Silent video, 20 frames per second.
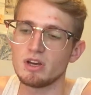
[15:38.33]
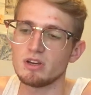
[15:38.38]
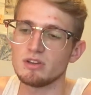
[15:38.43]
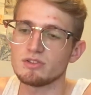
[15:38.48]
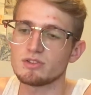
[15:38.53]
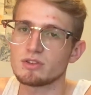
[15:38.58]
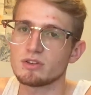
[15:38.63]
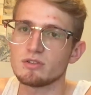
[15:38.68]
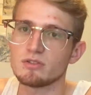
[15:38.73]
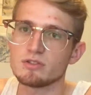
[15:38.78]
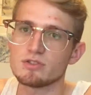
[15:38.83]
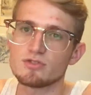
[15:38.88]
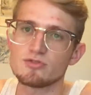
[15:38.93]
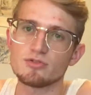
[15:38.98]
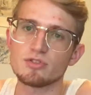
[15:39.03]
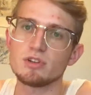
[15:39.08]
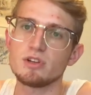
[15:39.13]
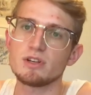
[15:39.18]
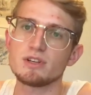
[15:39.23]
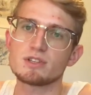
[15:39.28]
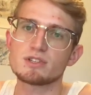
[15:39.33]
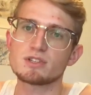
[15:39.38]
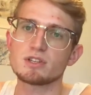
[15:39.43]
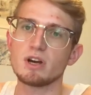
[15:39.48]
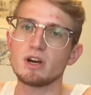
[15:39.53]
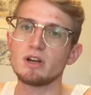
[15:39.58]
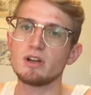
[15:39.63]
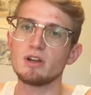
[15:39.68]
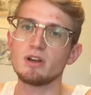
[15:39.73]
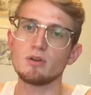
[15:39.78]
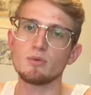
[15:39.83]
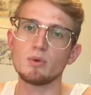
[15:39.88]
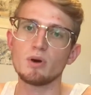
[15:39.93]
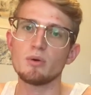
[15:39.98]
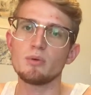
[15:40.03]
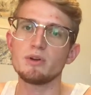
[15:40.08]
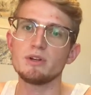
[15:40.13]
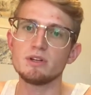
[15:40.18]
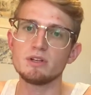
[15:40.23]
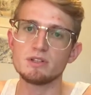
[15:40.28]
And so it was really exciting.
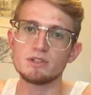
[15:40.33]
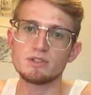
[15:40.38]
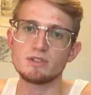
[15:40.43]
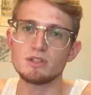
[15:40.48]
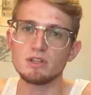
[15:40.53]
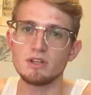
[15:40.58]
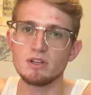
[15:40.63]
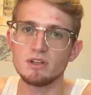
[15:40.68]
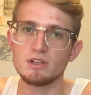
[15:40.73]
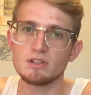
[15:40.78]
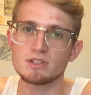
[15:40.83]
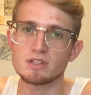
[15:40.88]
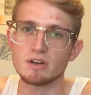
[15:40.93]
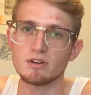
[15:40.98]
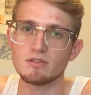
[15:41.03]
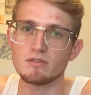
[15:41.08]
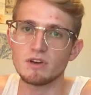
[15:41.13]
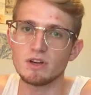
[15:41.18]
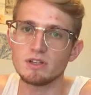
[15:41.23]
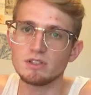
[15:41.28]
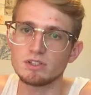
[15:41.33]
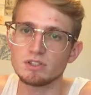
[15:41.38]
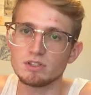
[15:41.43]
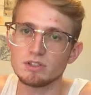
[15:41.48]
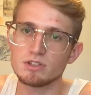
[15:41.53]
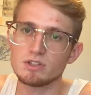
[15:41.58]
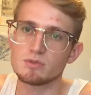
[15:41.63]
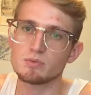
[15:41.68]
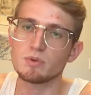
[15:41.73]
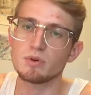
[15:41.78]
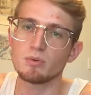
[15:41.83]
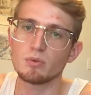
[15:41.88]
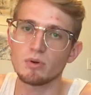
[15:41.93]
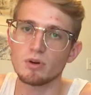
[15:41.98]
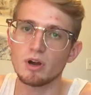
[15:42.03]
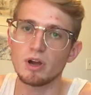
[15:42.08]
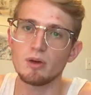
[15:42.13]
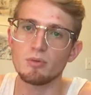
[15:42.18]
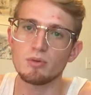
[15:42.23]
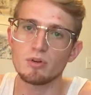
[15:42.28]
While we didn't see any salvations, we
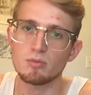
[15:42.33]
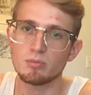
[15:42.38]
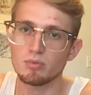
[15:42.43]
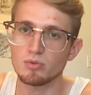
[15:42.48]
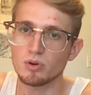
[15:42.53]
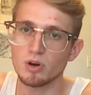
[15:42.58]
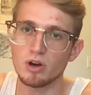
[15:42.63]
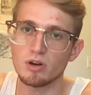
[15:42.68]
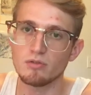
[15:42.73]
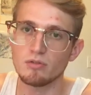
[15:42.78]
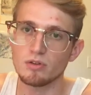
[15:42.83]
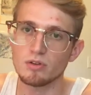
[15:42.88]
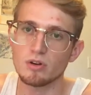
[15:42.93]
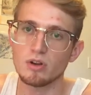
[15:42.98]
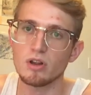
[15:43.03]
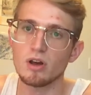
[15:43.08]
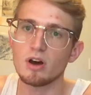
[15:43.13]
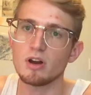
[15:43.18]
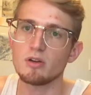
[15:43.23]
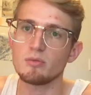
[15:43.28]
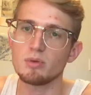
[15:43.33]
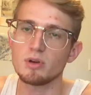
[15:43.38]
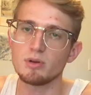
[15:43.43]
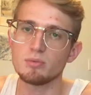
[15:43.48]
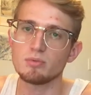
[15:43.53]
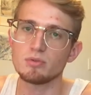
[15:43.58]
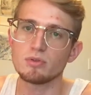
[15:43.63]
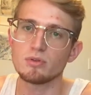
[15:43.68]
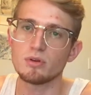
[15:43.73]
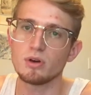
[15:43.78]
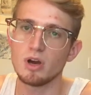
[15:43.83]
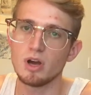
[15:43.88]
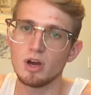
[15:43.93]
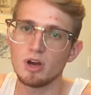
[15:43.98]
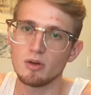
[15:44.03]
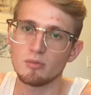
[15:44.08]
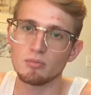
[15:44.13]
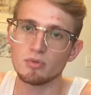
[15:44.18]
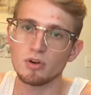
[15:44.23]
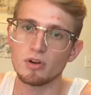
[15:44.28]
were able to pray for a lot of people,
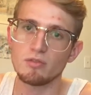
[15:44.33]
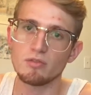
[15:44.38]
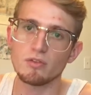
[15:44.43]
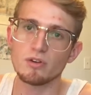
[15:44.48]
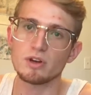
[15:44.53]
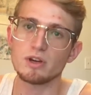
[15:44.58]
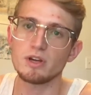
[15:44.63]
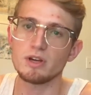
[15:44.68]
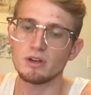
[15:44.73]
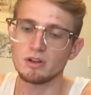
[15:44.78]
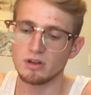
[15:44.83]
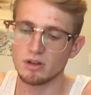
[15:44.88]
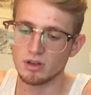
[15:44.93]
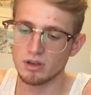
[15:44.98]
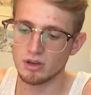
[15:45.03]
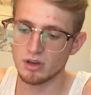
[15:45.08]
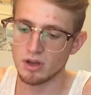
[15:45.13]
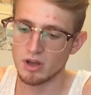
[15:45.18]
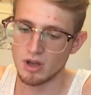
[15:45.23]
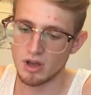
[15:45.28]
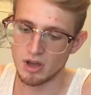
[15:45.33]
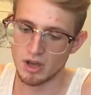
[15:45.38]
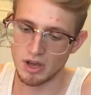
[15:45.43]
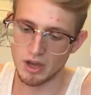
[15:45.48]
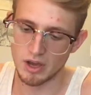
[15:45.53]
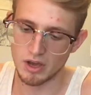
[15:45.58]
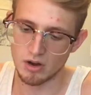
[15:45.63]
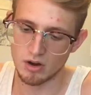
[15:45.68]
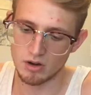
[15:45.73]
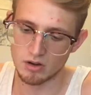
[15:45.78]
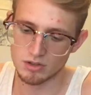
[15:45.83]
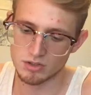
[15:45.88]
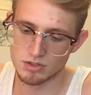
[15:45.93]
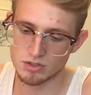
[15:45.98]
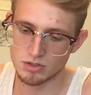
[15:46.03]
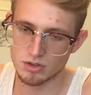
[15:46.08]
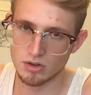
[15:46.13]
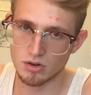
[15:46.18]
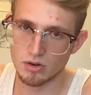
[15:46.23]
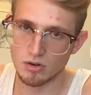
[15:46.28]
pray for healing, and
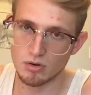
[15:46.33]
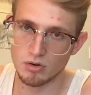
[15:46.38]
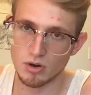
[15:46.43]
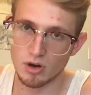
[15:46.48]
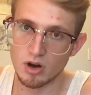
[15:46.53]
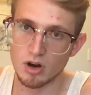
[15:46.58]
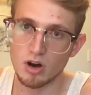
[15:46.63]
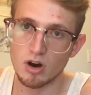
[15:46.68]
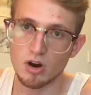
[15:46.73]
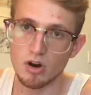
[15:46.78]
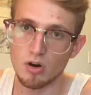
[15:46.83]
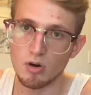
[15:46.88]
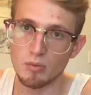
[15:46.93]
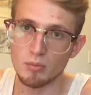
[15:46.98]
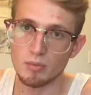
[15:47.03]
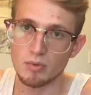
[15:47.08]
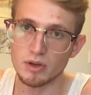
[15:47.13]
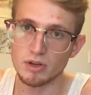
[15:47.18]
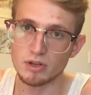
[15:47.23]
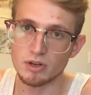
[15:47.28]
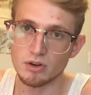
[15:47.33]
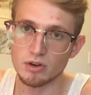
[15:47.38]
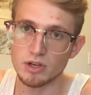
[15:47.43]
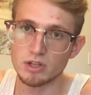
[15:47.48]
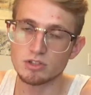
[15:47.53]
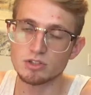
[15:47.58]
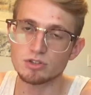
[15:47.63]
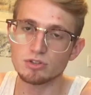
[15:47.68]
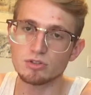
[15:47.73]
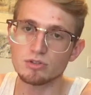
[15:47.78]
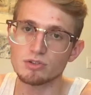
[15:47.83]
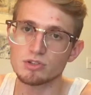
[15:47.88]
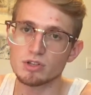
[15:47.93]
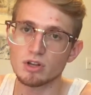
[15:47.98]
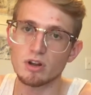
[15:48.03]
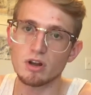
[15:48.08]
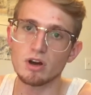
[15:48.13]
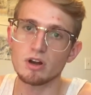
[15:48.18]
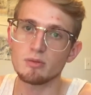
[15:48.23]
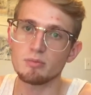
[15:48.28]
also, um, you know, introduce
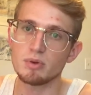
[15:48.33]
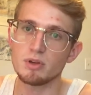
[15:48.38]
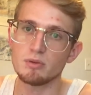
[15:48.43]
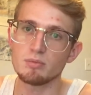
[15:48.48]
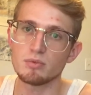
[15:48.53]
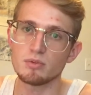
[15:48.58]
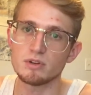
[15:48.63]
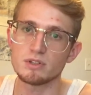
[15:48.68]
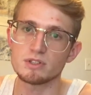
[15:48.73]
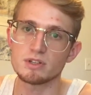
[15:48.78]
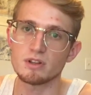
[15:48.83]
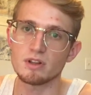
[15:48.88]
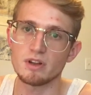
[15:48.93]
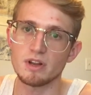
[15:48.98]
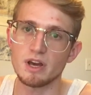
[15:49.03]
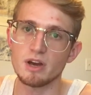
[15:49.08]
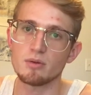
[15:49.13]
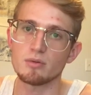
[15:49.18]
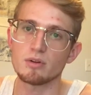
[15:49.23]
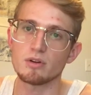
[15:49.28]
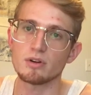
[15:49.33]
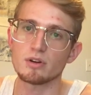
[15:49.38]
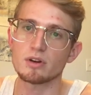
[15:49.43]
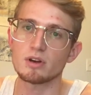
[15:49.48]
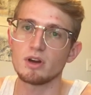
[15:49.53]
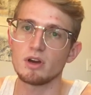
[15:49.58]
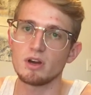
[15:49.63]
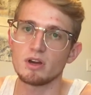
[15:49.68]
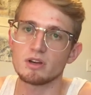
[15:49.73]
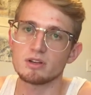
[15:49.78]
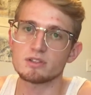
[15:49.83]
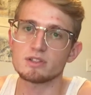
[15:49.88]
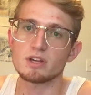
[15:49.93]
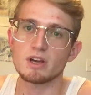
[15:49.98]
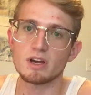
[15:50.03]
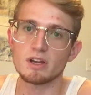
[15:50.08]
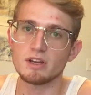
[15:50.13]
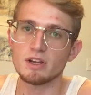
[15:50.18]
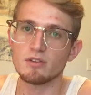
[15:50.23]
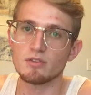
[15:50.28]
a lot of people into the network because they
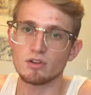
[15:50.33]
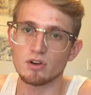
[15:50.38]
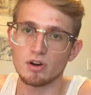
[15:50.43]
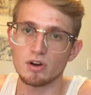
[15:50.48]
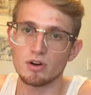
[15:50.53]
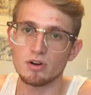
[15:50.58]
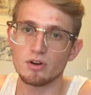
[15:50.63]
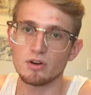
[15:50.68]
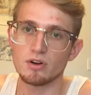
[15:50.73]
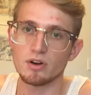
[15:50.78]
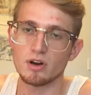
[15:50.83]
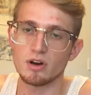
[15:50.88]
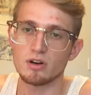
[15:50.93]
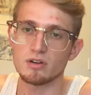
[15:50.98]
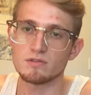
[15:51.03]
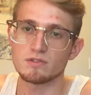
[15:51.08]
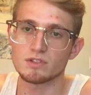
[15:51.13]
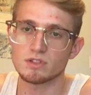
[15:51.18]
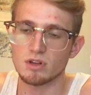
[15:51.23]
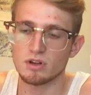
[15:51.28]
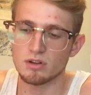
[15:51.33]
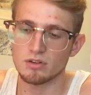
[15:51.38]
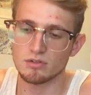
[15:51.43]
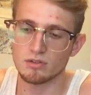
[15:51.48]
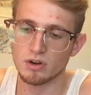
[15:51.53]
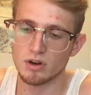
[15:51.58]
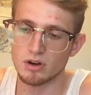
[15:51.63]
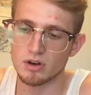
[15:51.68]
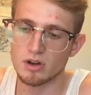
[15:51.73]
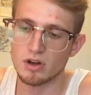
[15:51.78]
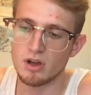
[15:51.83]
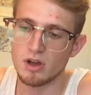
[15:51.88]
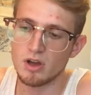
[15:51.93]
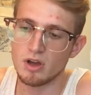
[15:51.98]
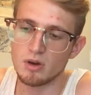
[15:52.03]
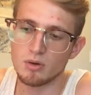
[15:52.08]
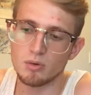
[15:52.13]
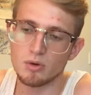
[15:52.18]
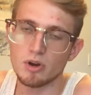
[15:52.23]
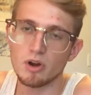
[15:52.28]
had never heard of Solid Rock.
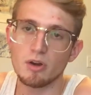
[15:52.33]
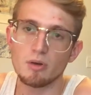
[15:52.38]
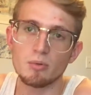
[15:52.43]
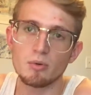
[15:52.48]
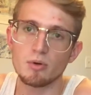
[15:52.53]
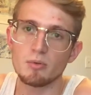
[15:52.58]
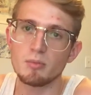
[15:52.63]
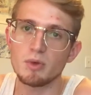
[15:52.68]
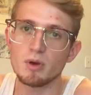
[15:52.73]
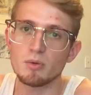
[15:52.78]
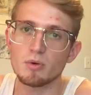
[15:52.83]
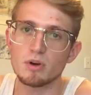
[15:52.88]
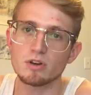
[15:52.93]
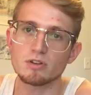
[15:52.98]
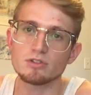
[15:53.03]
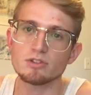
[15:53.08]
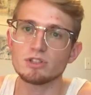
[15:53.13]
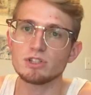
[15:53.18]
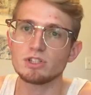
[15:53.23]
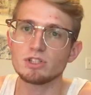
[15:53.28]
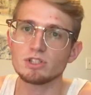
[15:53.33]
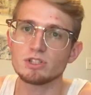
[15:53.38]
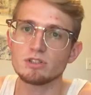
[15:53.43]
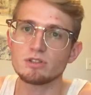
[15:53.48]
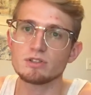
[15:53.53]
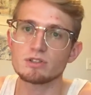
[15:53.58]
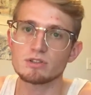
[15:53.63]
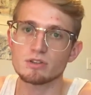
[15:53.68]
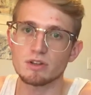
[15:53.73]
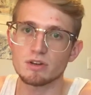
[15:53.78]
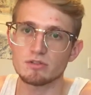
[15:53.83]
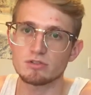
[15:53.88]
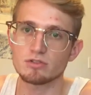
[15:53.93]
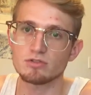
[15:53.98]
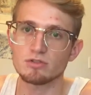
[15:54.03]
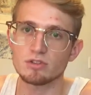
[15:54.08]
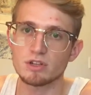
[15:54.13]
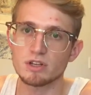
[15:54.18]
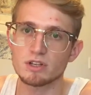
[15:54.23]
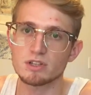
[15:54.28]
We were able to meet one Christian, so that was
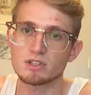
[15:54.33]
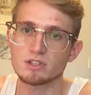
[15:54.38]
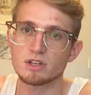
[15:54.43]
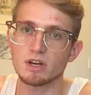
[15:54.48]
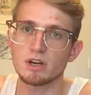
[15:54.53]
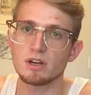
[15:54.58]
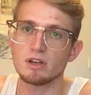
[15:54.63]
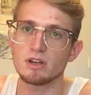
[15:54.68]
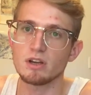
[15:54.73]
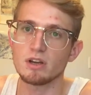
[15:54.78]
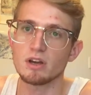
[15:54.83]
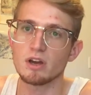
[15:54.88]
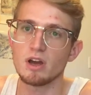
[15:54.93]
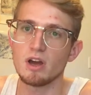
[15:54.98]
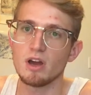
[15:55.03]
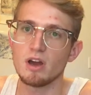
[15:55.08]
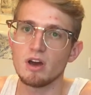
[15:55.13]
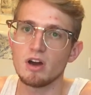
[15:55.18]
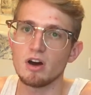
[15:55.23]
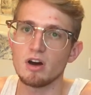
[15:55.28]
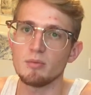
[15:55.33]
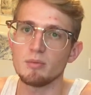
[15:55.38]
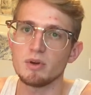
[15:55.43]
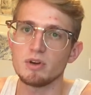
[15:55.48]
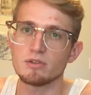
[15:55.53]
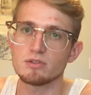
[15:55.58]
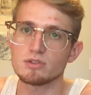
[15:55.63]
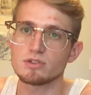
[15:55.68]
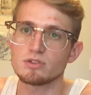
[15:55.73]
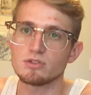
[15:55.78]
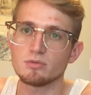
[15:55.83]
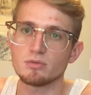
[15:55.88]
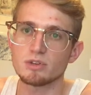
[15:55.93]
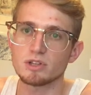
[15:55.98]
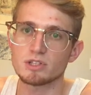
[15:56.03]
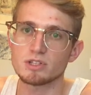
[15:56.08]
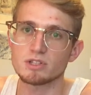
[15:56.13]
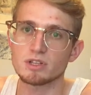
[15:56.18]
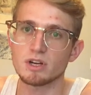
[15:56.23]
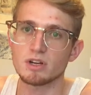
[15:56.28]
really exciting. Um, he was super
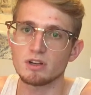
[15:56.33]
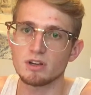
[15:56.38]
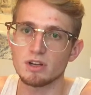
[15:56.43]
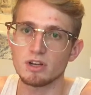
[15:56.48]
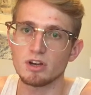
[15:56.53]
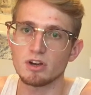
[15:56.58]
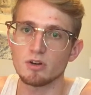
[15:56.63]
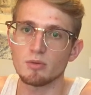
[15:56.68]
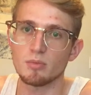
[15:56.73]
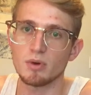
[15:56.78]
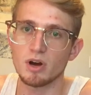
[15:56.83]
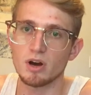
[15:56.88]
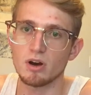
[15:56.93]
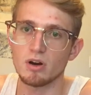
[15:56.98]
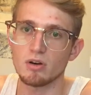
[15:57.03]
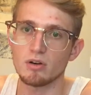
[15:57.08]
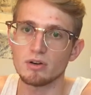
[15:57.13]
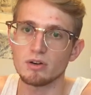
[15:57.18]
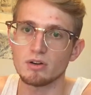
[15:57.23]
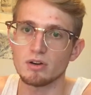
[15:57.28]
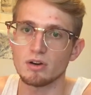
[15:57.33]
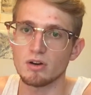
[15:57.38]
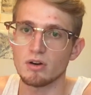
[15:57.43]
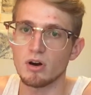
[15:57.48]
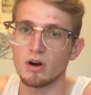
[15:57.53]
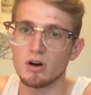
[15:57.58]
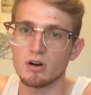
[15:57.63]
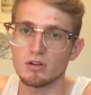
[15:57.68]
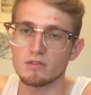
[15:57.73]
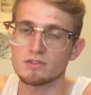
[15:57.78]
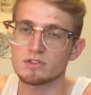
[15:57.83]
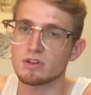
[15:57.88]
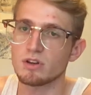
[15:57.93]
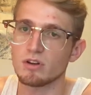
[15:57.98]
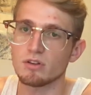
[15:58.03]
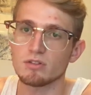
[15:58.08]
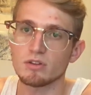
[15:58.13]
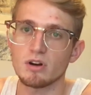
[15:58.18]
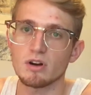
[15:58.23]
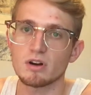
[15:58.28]
excited to hear about, you know, all of
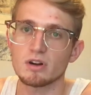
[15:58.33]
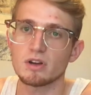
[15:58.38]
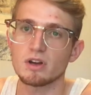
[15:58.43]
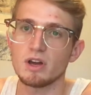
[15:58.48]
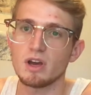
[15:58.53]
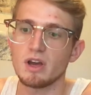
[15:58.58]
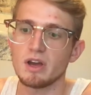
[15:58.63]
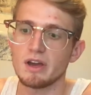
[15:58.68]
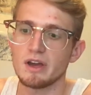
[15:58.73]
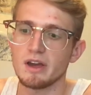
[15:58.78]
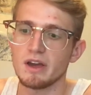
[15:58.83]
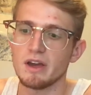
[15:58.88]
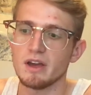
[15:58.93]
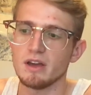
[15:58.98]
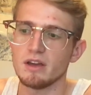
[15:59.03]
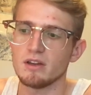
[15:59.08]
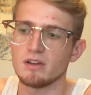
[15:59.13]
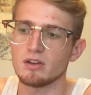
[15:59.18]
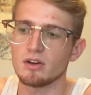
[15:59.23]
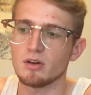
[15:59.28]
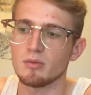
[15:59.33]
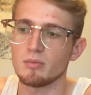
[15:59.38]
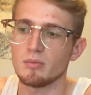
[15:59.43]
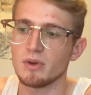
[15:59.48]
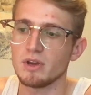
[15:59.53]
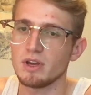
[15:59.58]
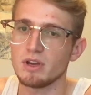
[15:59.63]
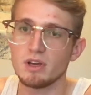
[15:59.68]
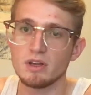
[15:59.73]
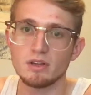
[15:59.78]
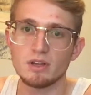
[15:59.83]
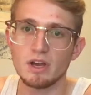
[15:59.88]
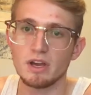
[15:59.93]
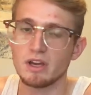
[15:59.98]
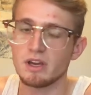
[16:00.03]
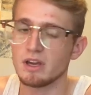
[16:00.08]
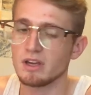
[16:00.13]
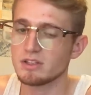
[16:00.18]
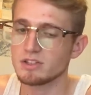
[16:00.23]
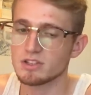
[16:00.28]
Solid Rock and um, he
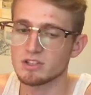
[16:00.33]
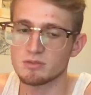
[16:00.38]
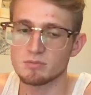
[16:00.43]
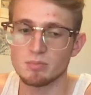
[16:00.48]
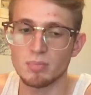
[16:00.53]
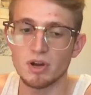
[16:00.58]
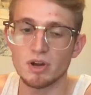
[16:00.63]
he had just